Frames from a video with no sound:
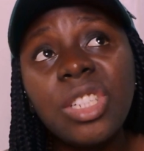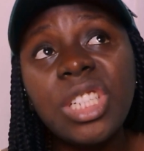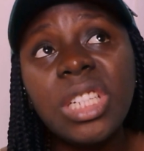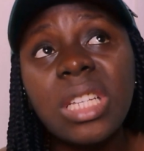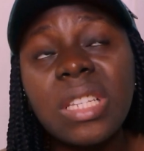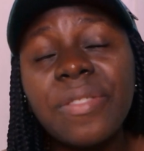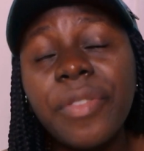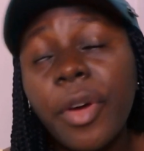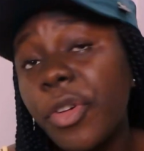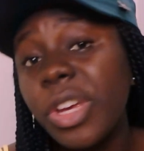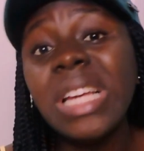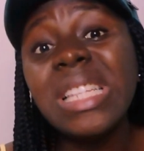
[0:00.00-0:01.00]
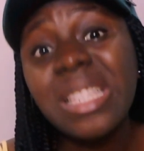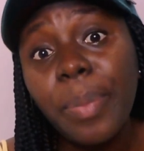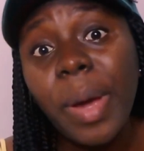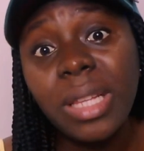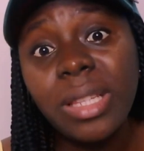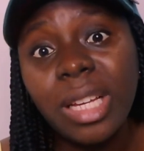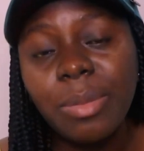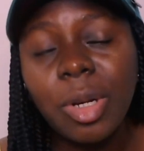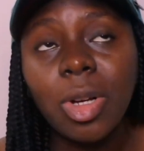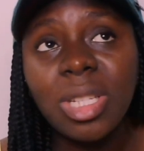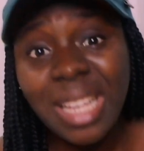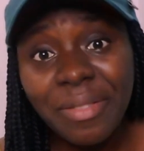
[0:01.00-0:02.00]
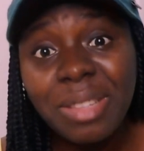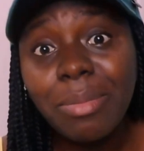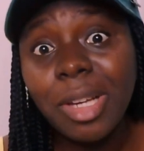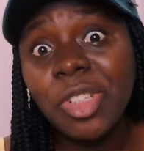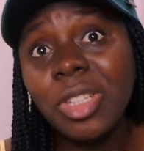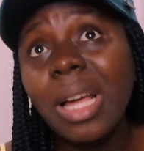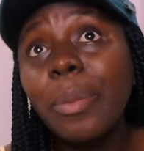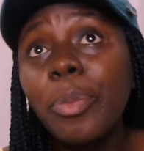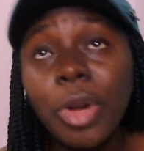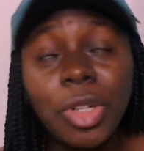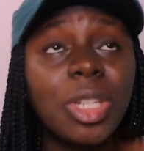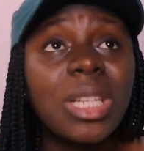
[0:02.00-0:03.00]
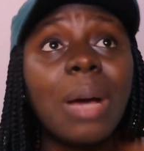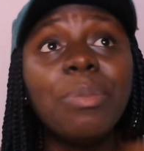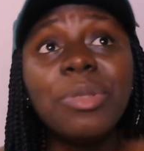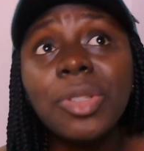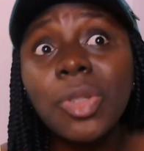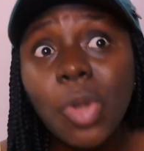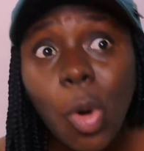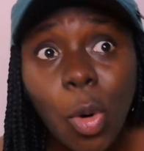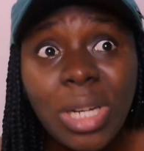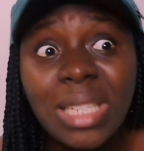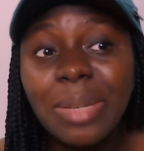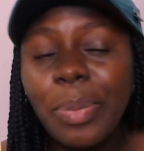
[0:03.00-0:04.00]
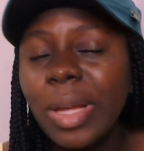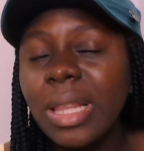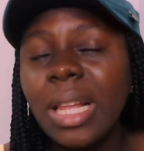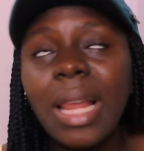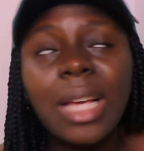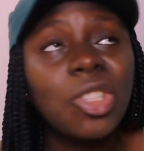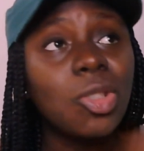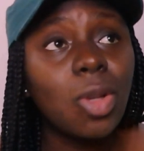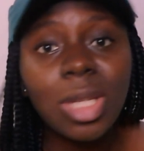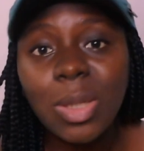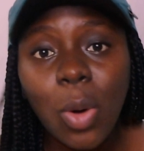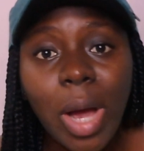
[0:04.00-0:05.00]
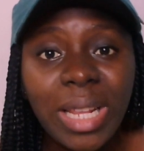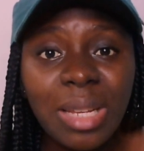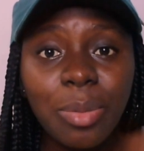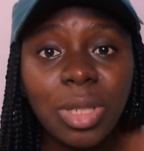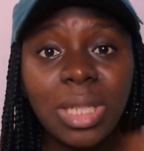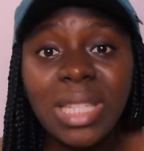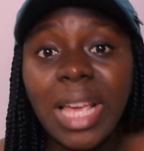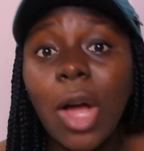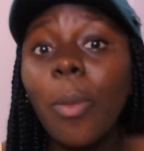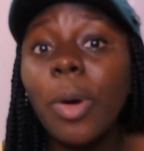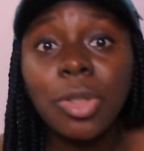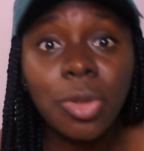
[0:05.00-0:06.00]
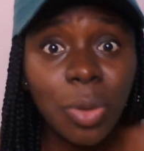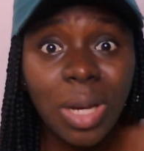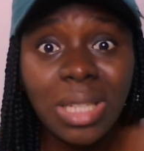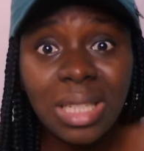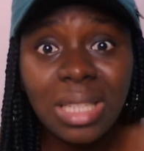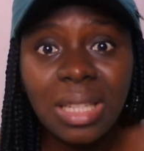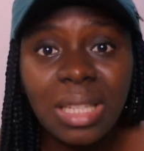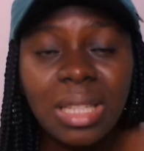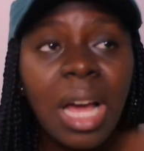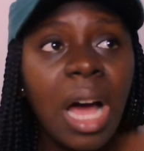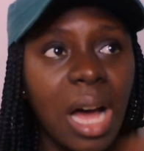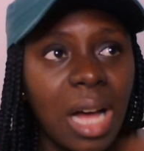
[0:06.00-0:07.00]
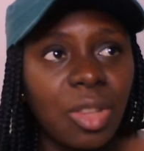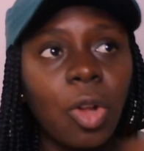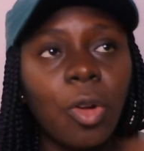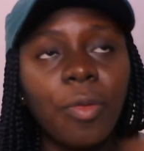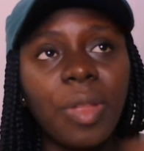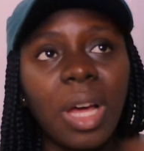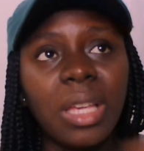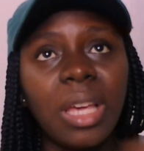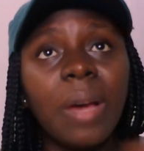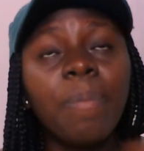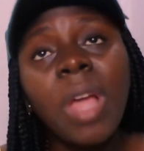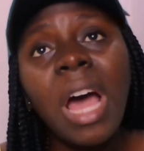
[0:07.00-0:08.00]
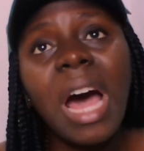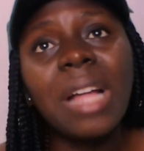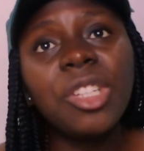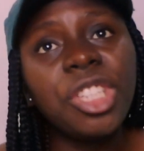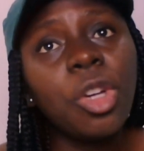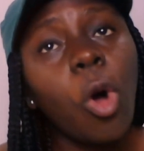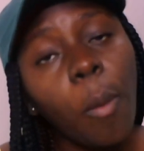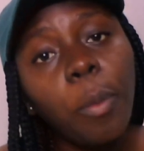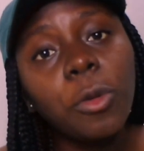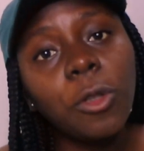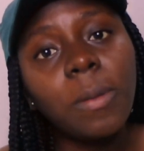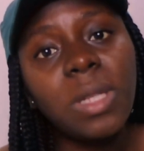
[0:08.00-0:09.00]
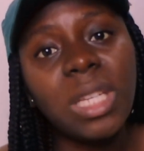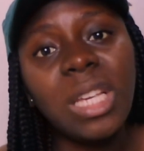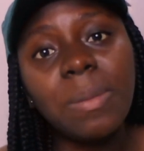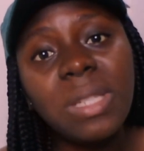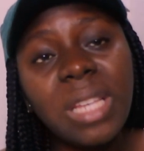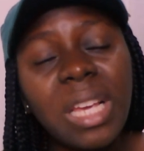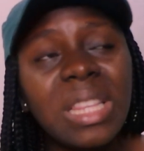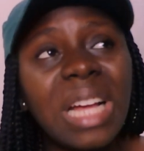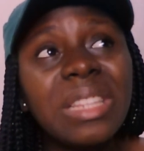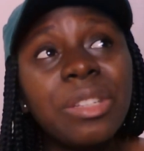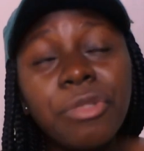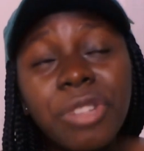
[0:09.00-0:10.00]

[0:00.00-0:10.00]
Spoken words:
she is very independent, because David mentioned that Precious can be so independent, like she doesn't want anybody to help her do anything and all of that. Yeah, and she opened up to him saying that the